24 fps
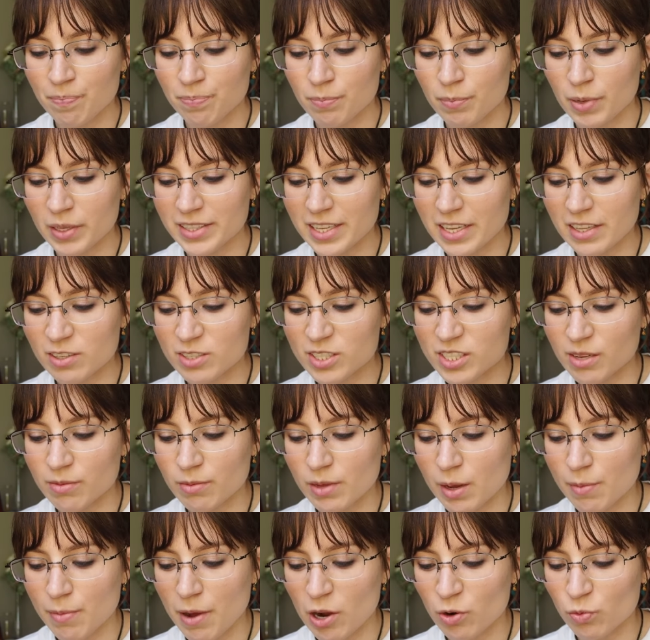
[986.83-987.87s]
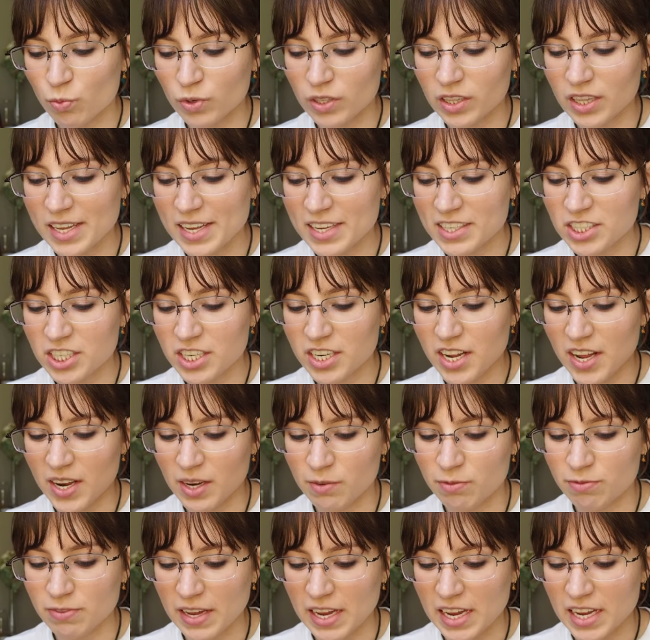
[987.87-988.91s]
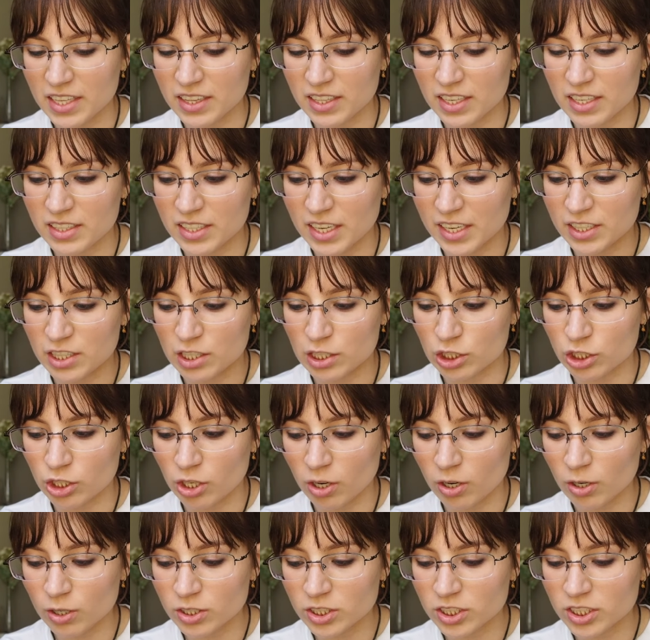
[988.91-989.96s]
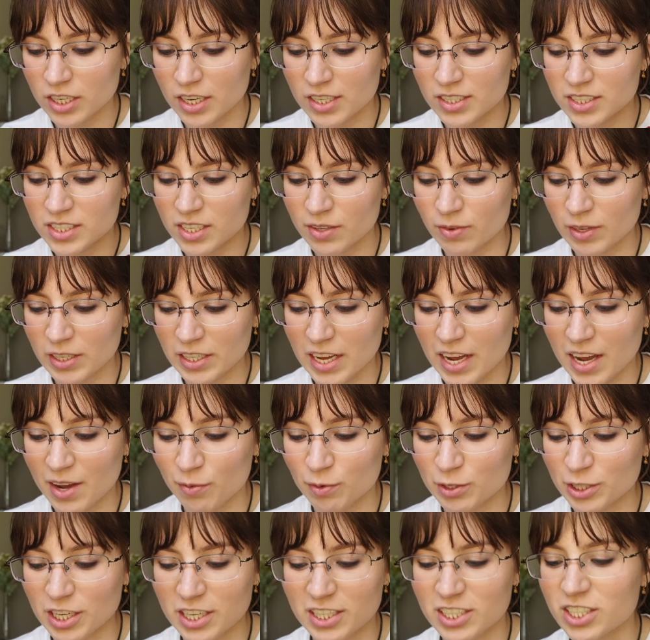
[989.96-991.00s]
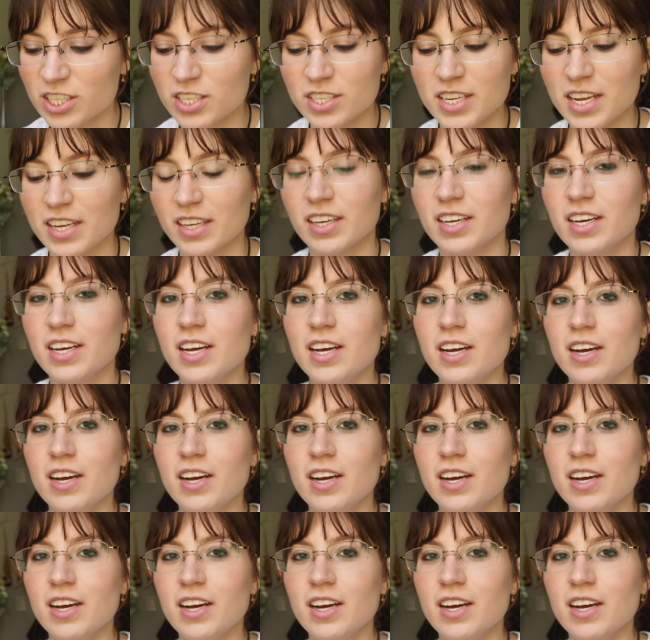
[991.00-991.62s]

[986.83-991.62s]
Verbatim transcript: But then there's something about religion and faith and like the church and stuff like that. It's just like